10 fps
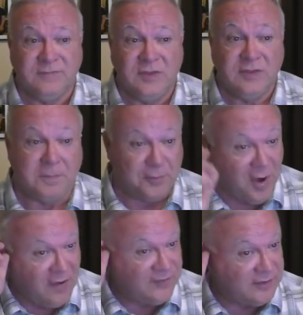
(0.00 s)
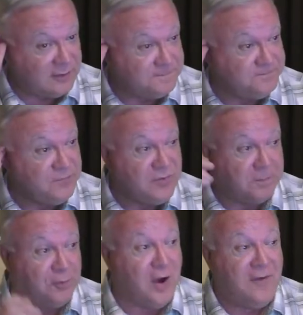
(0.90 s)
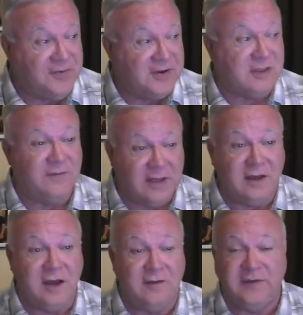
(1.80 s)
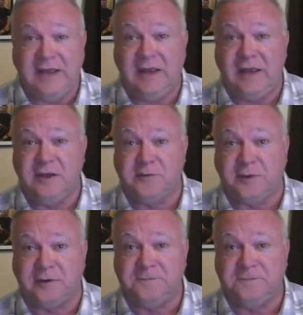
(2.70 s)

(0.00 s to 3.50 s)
The prophet the prophets of, of Israel